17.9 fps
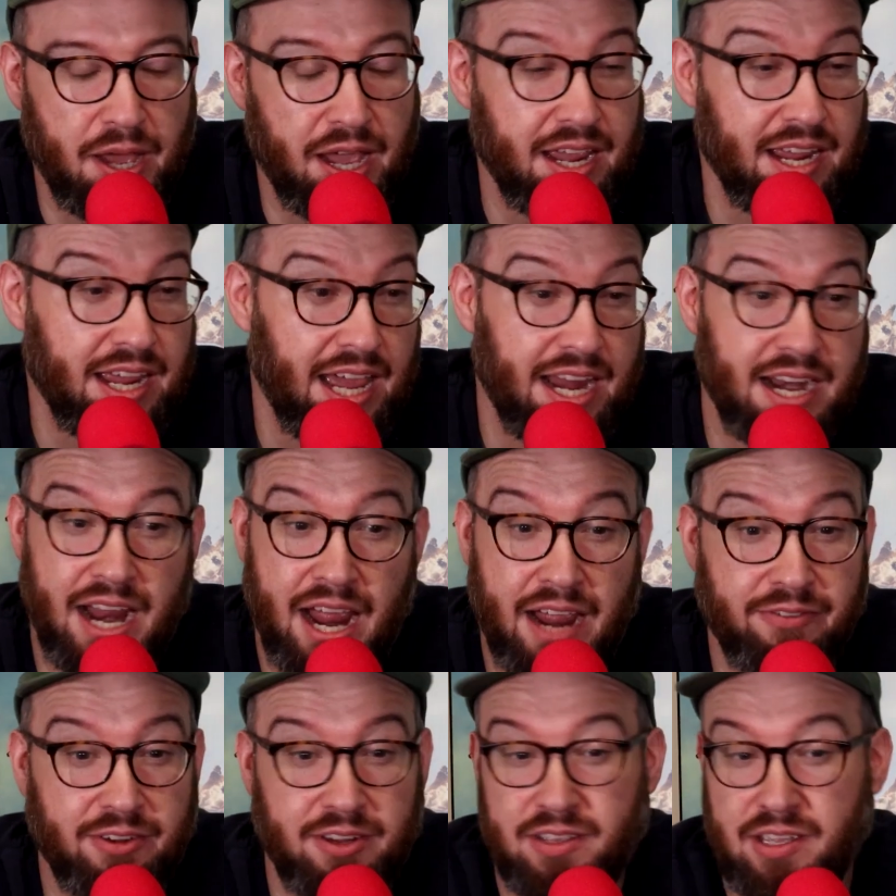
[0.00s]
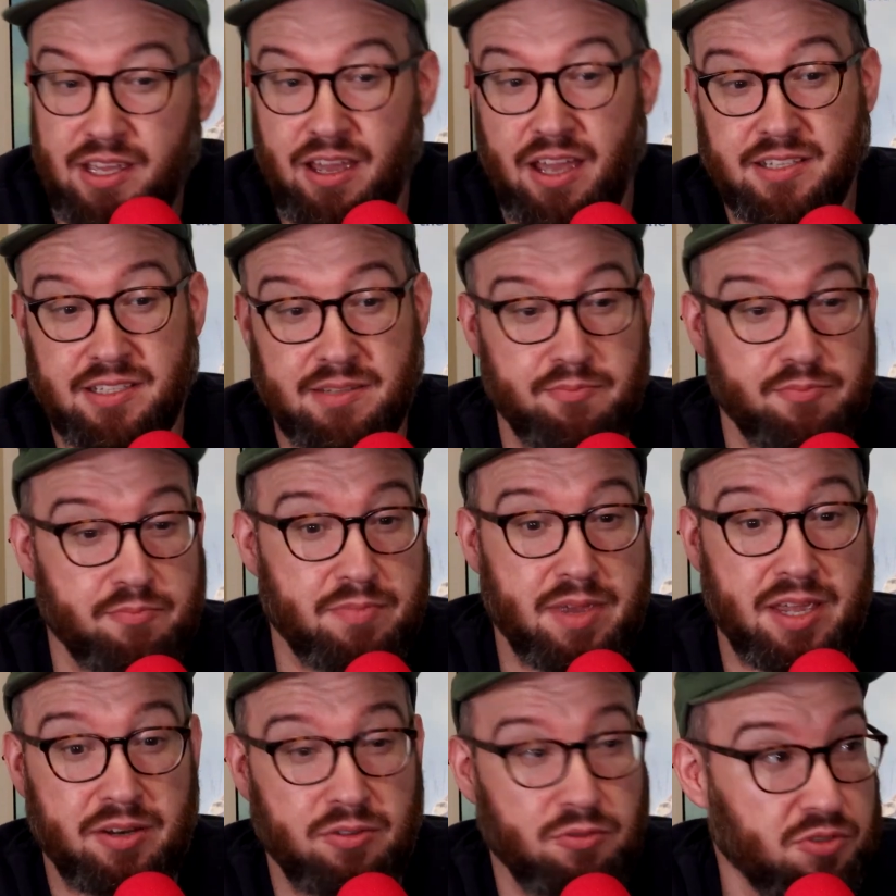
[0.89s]
and I've as a
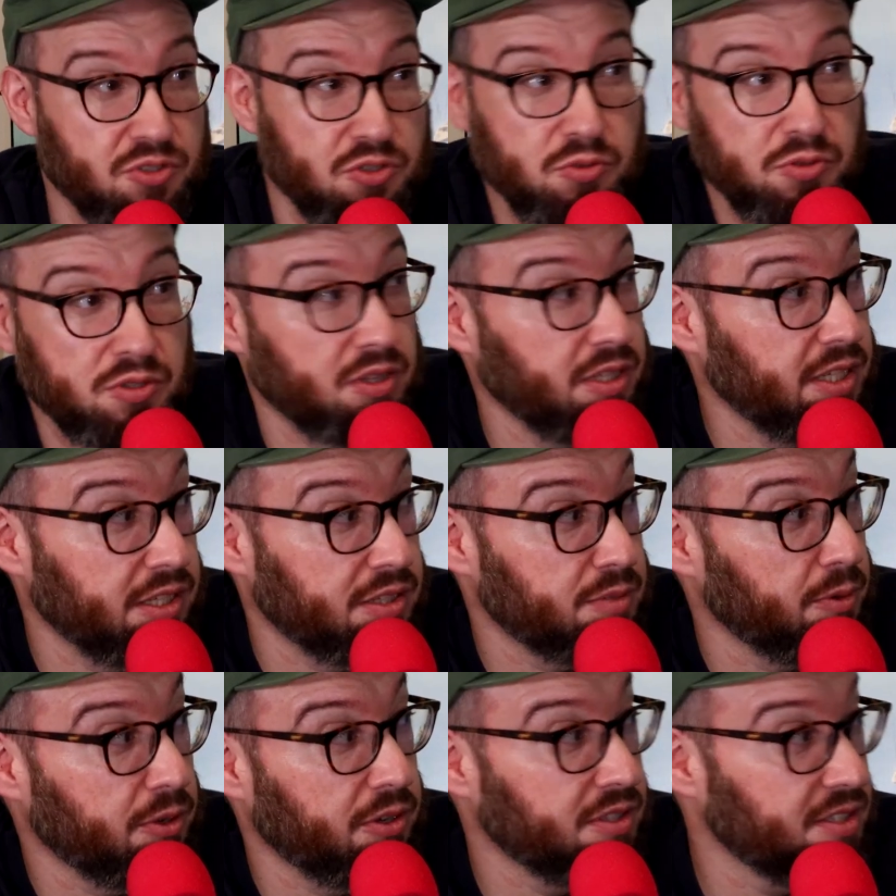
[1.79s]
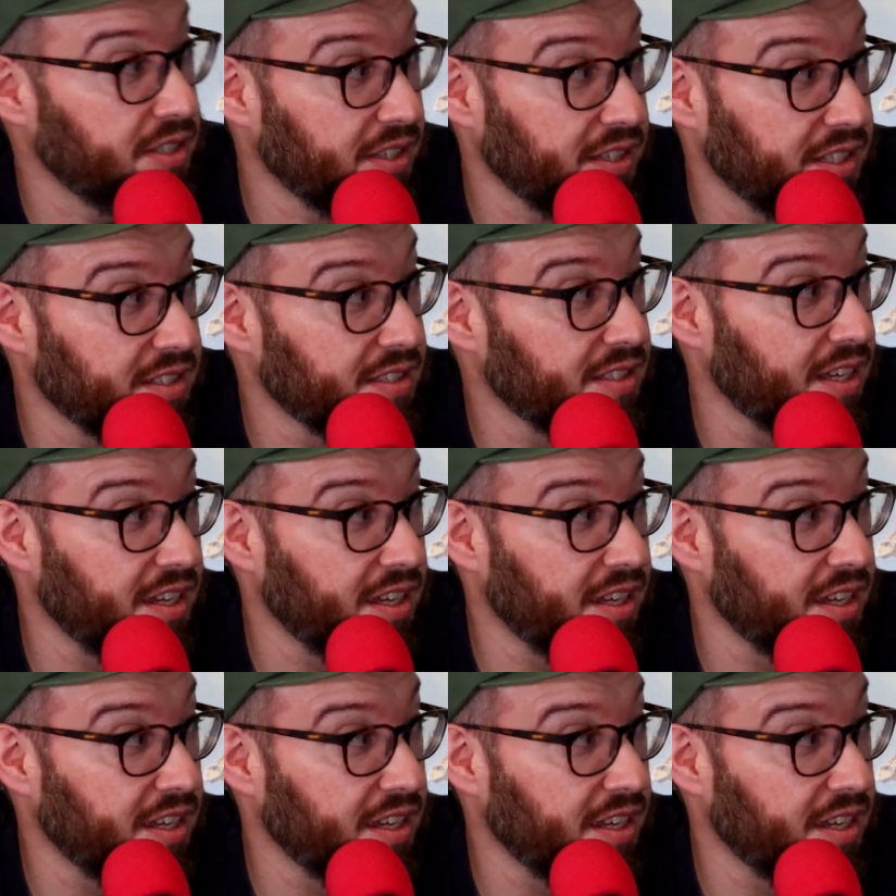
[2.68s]
man who's newly experiencing this,